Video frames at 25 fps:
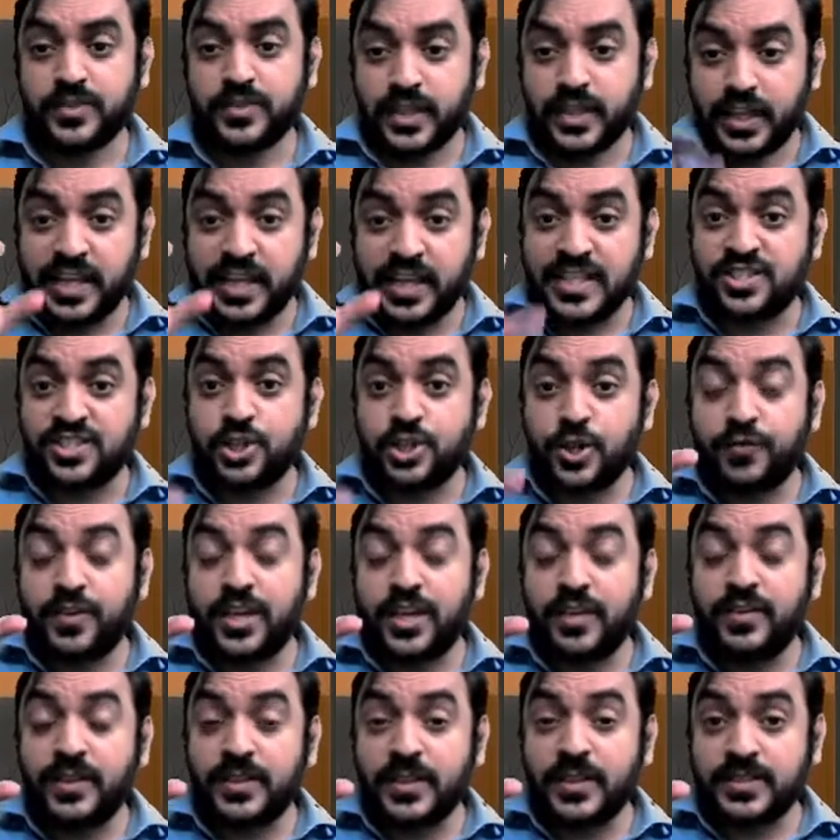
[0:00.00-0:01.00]
Instead of
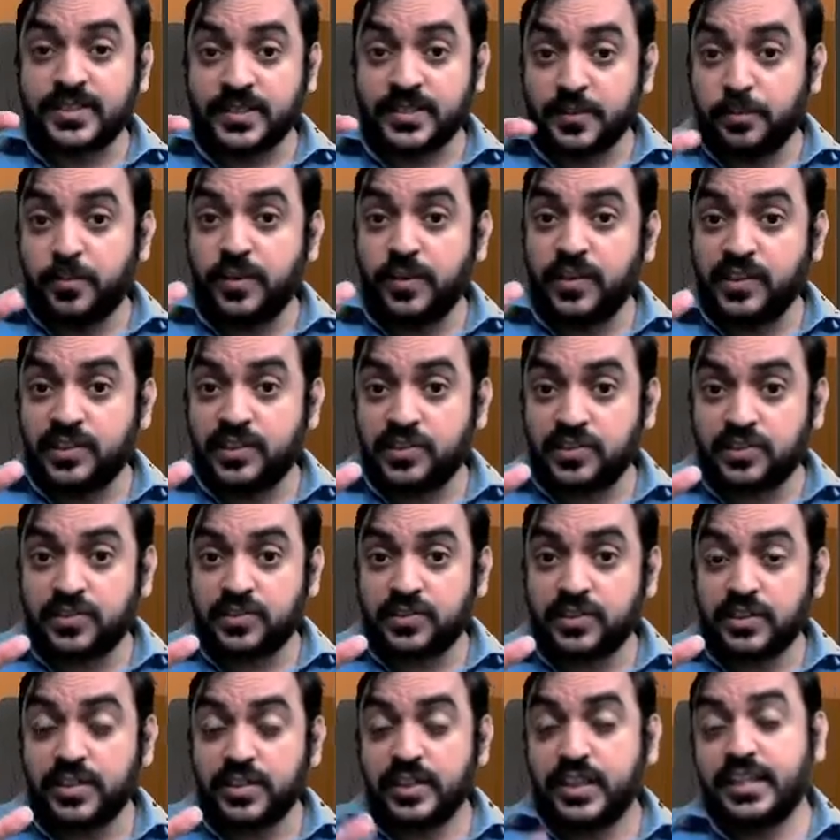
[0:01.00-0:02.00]
giving the symbols,
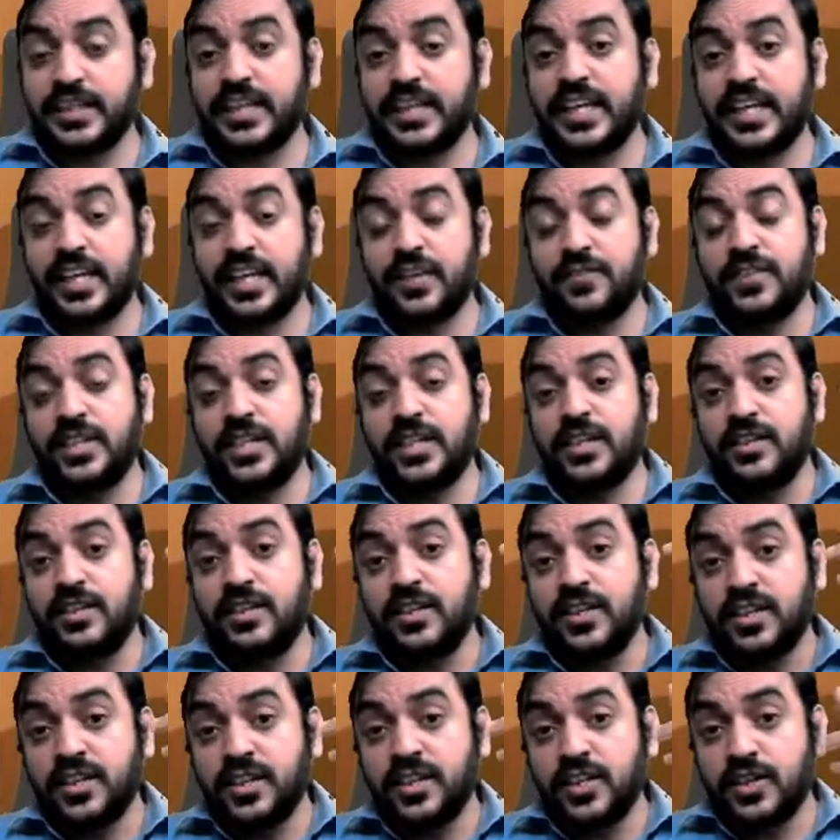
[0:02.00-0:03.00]
they give
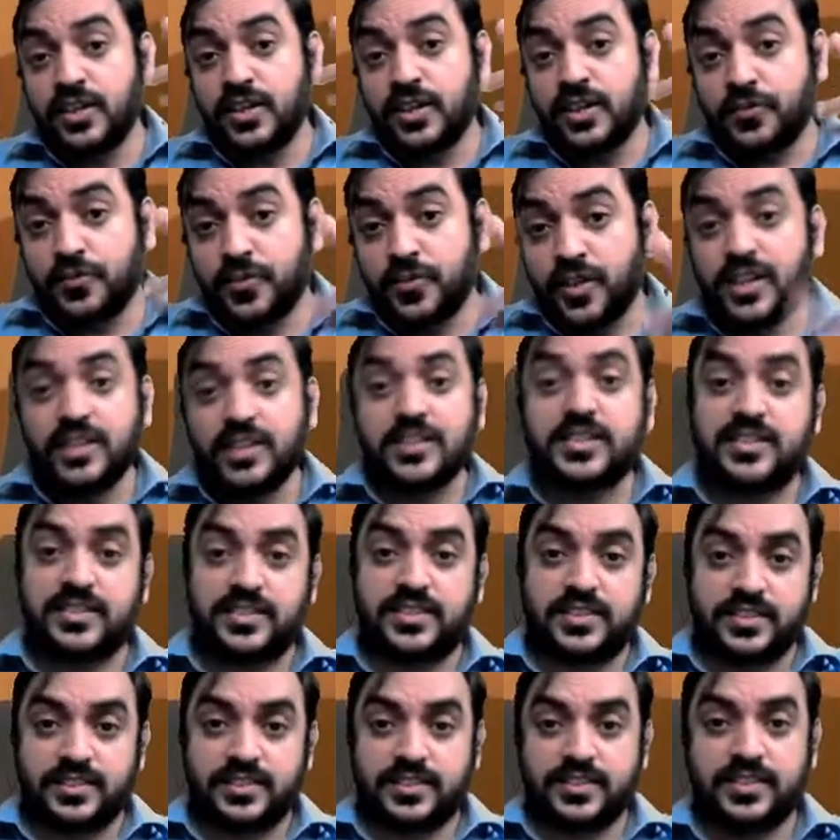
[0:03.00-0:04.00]
the
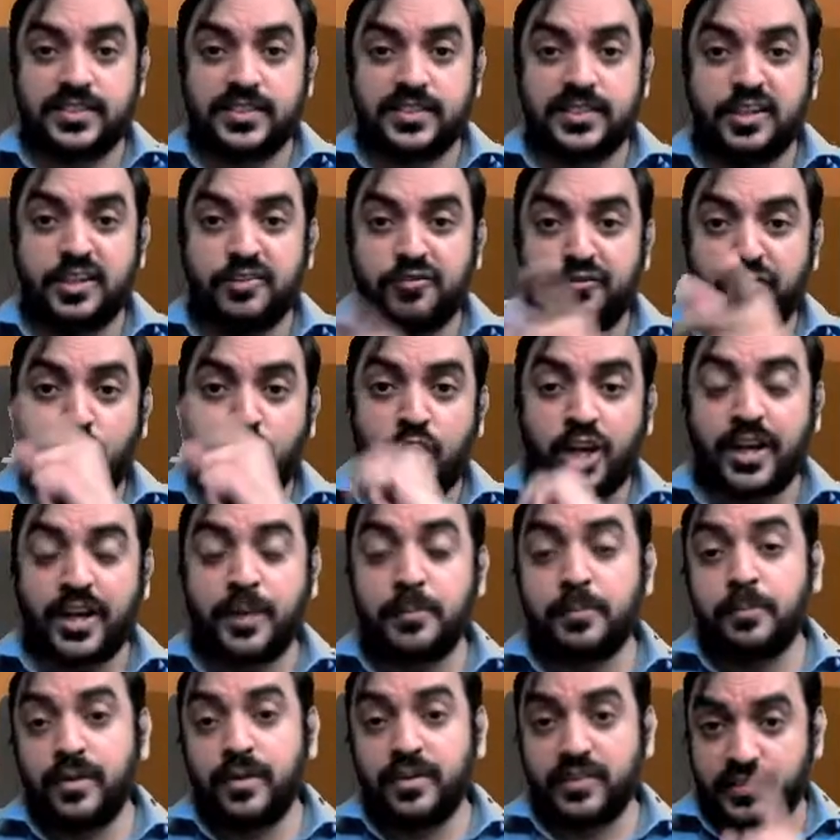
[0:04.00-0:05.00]
words for
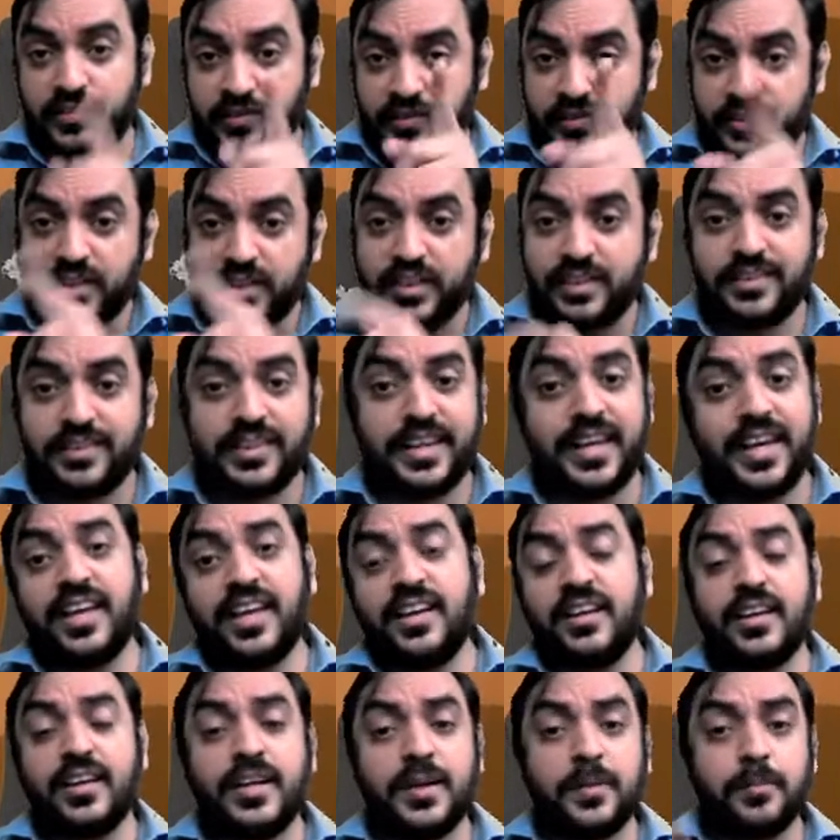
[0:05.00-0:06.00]
numbers. There,
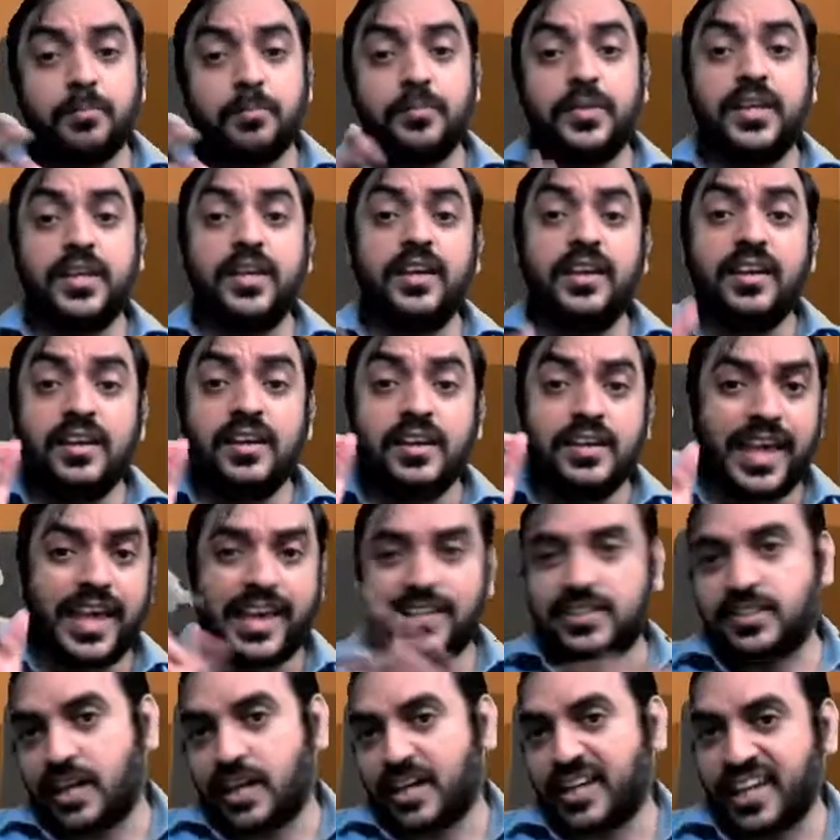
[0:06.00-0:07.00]
be
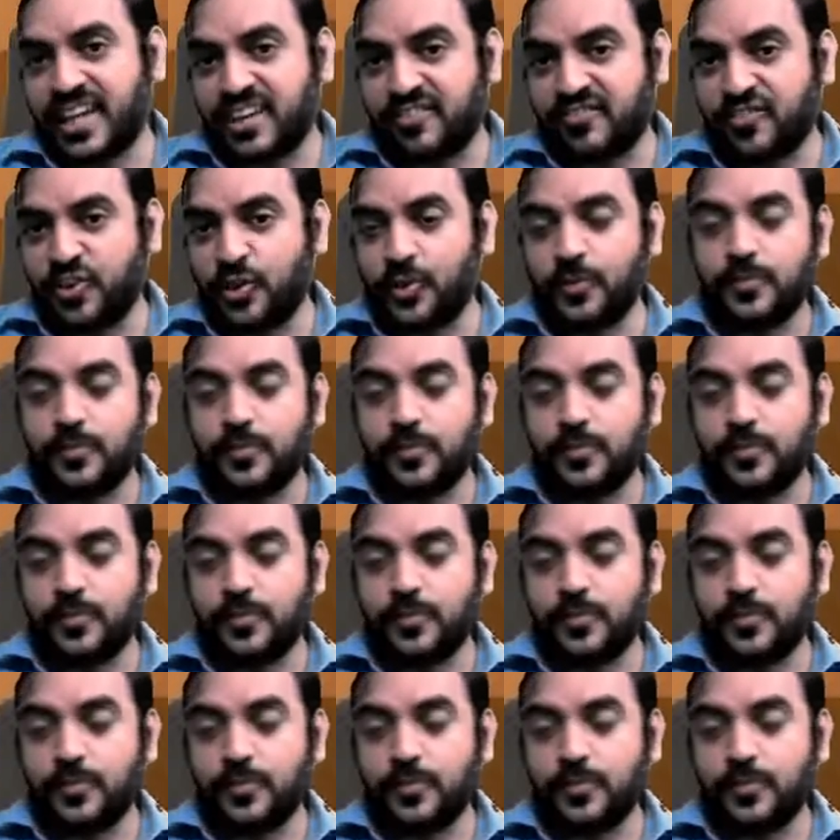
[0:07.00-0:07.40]
extra careful.